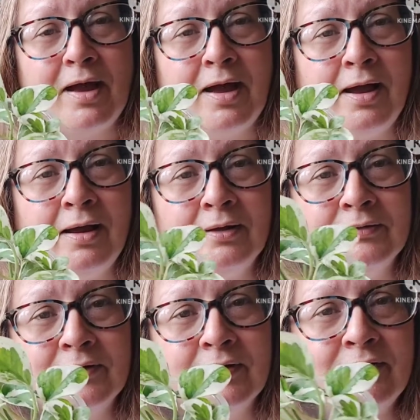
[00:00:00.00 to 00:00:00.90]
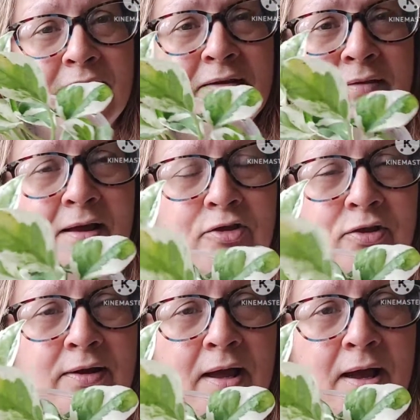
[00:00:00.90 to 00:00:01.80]
and this is
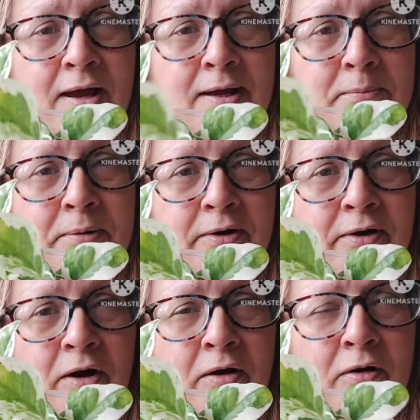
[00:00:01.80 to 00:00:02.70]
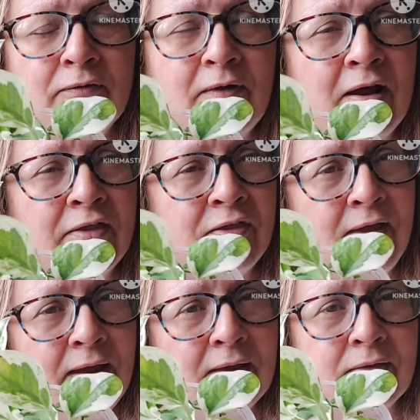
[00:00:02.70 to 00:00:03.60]
actually a hybrid of, I
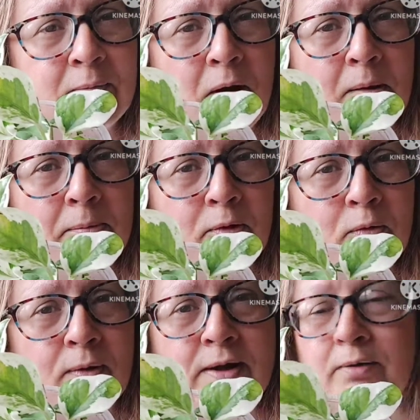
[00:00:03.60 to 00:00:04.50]
think, the Marble Queen,